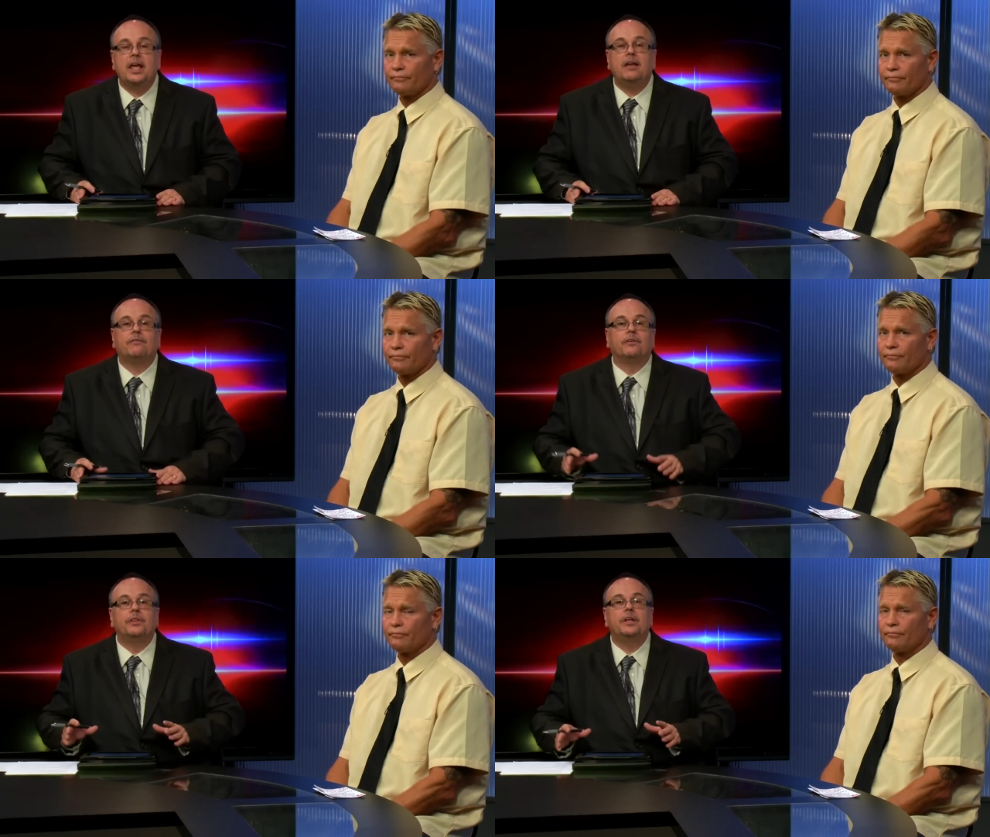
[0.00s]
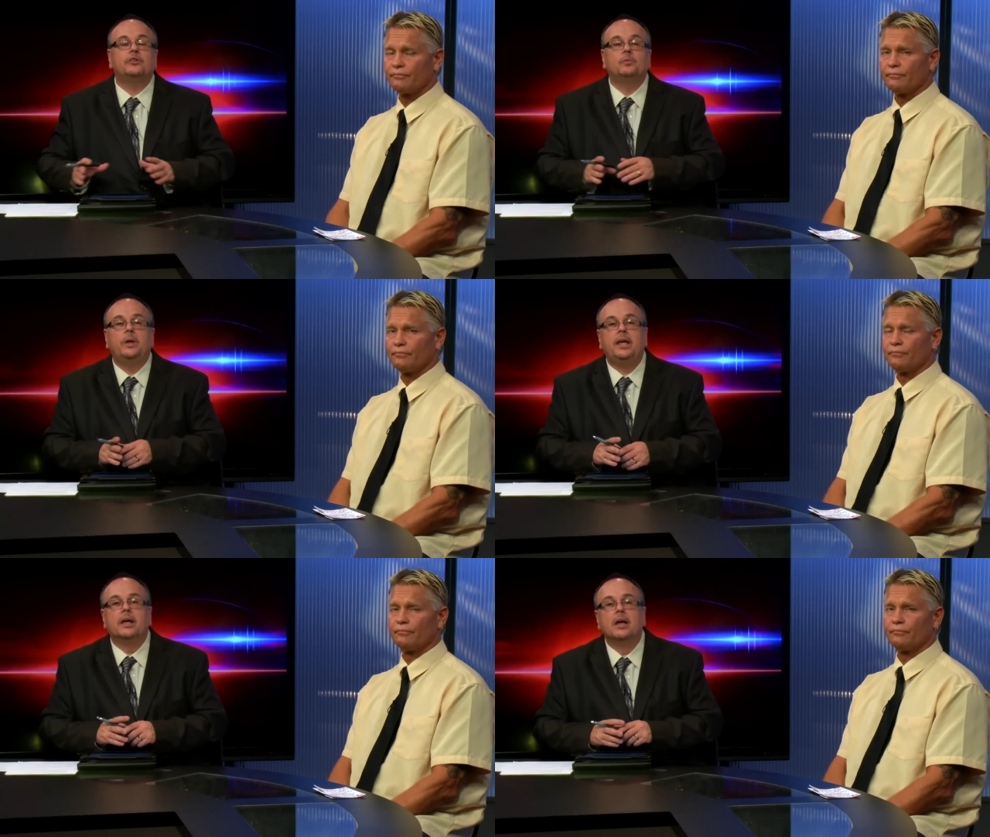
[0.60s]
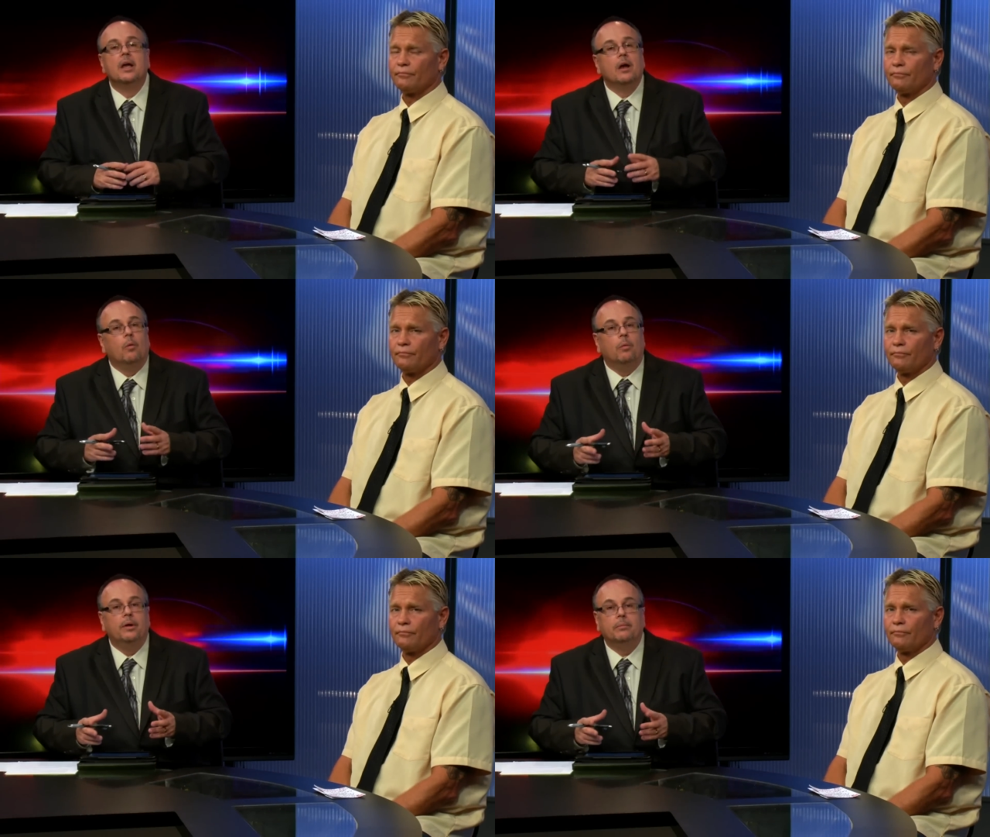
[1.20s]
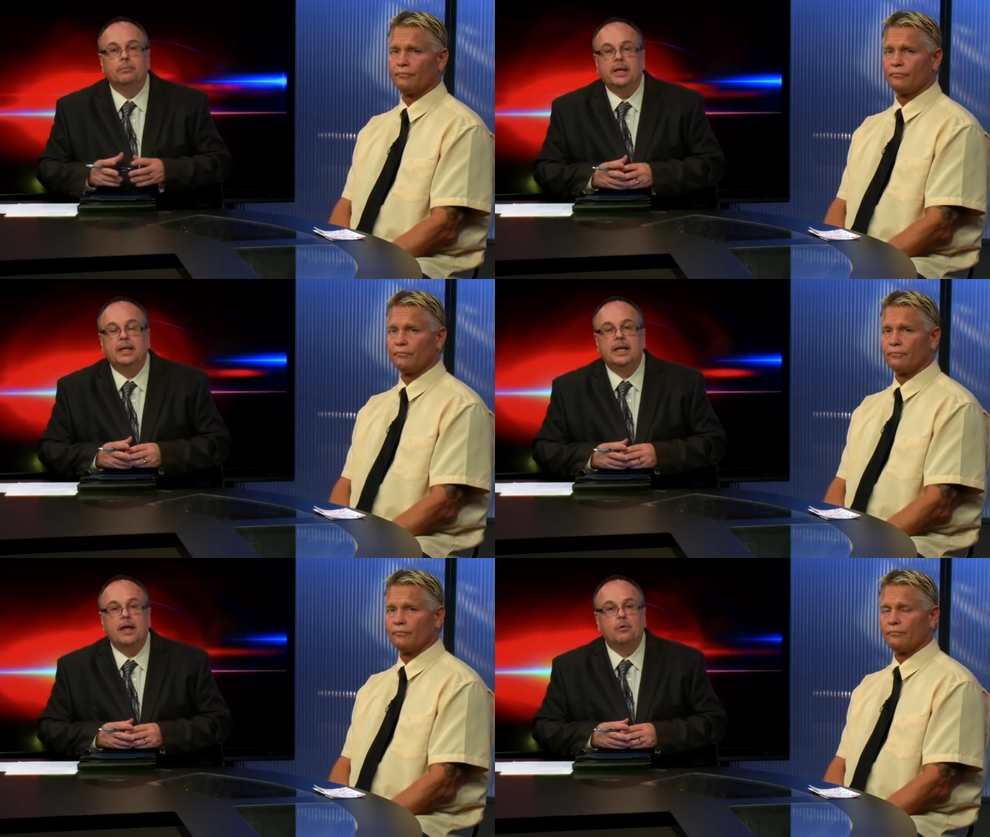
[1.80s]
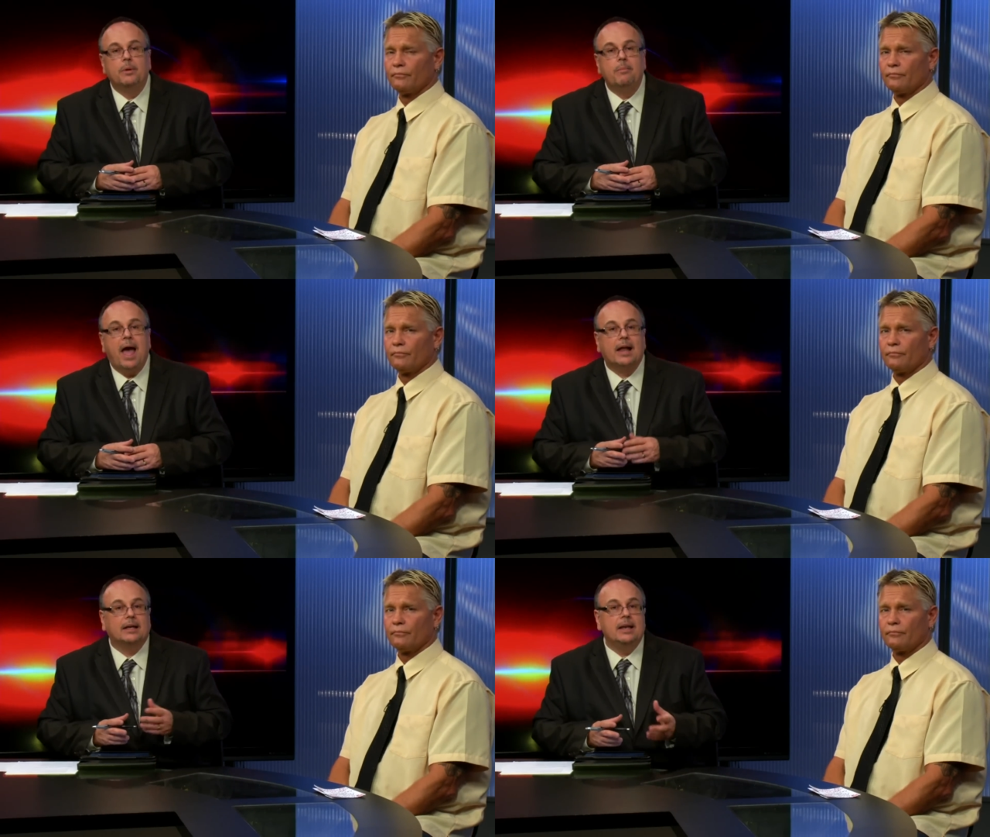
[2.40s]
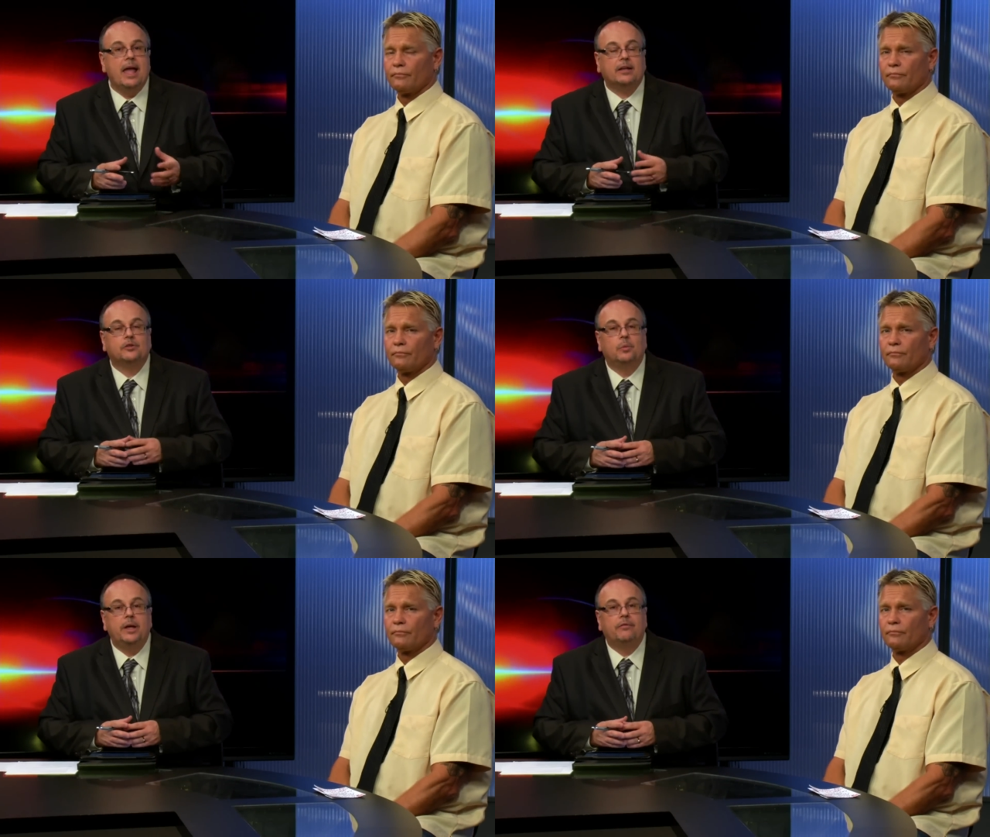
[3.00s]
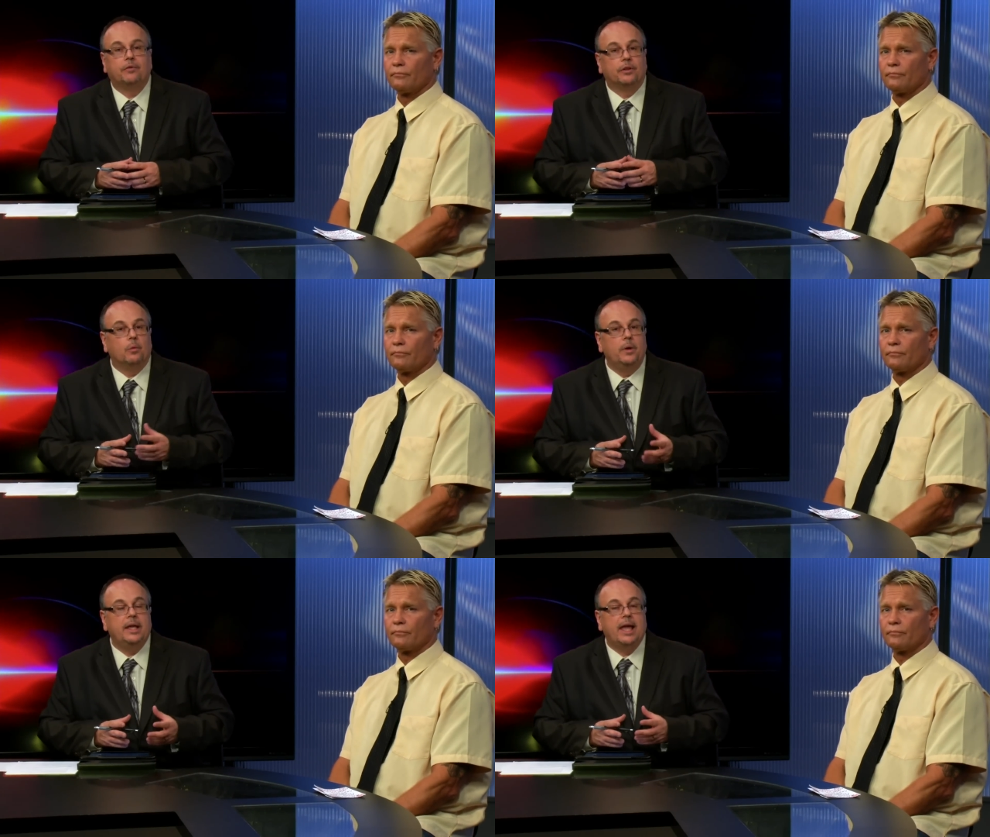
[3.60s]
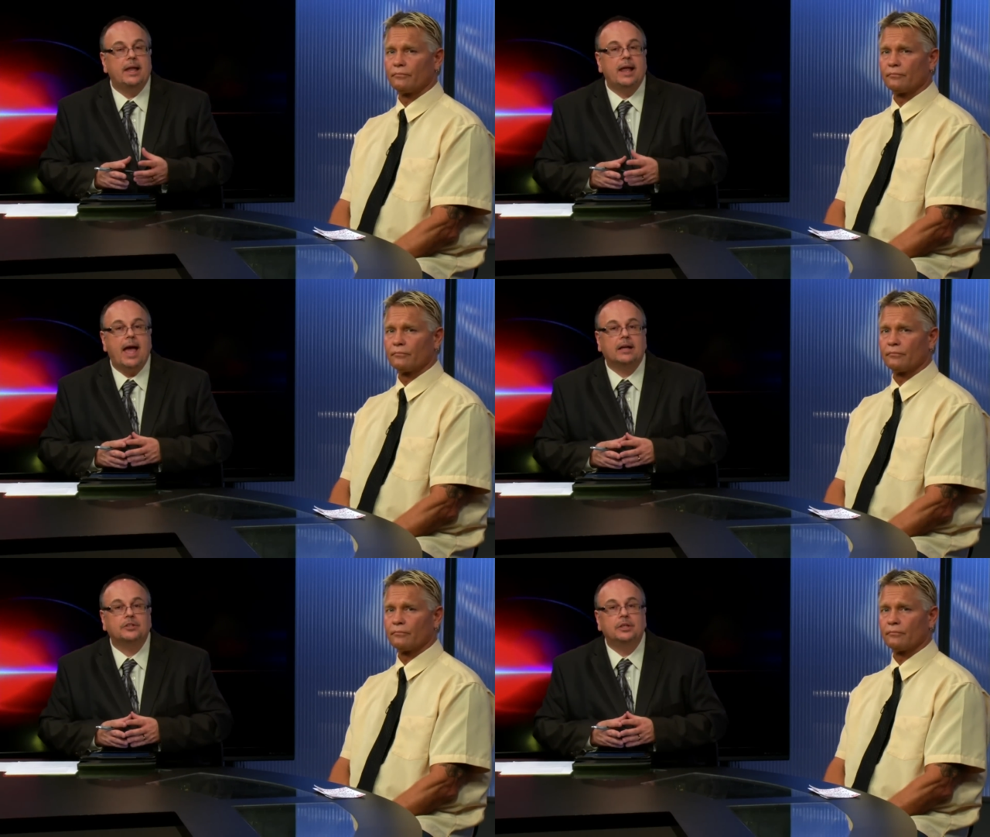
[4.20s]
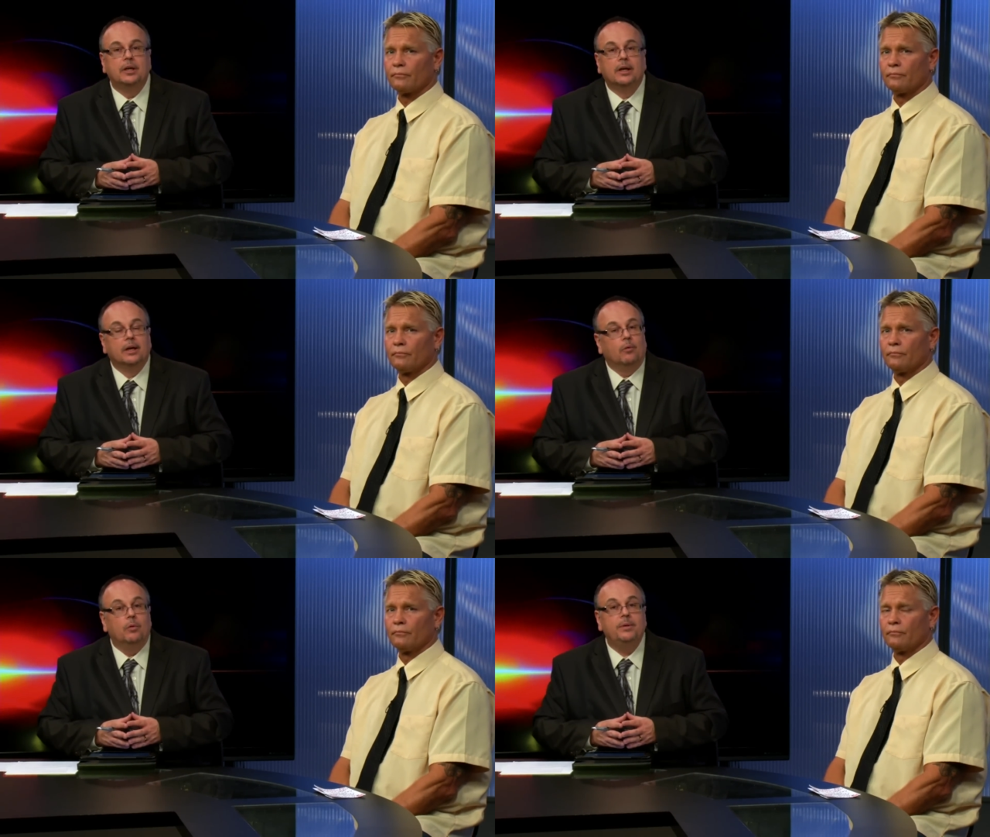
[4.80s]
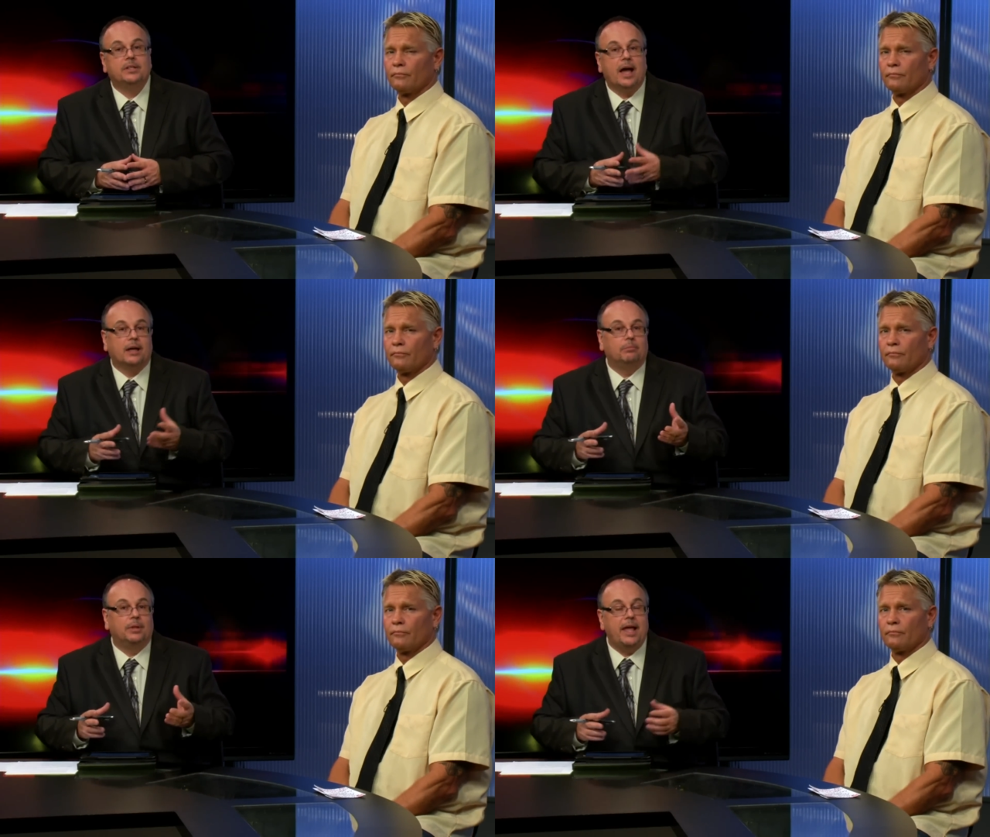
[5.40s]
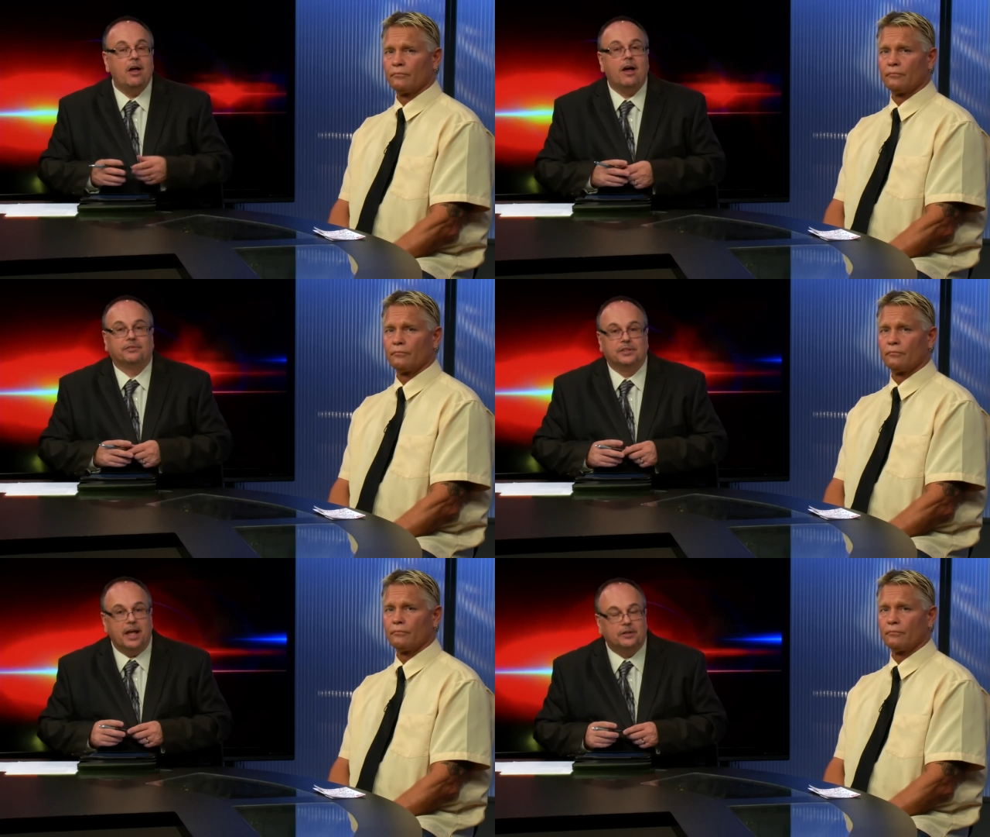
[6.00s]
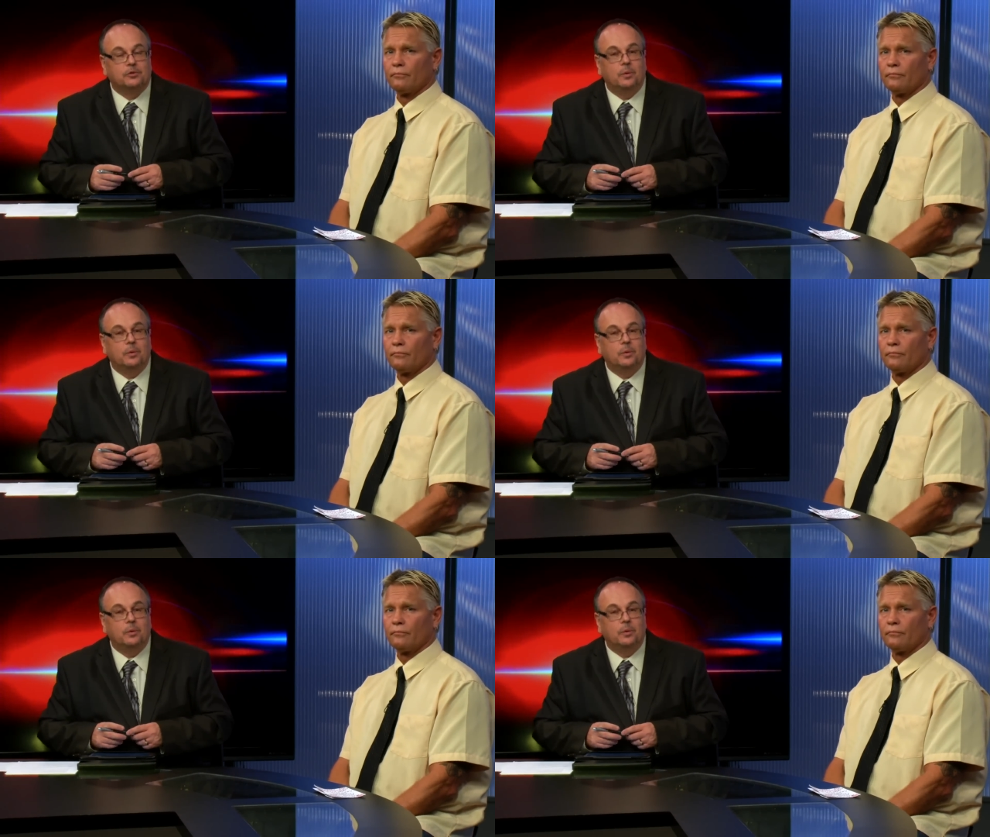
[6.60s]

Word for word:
Speaker 1: it for this week. We, me and Ken will be back next week for the weekend action. We'll be talking playoffs next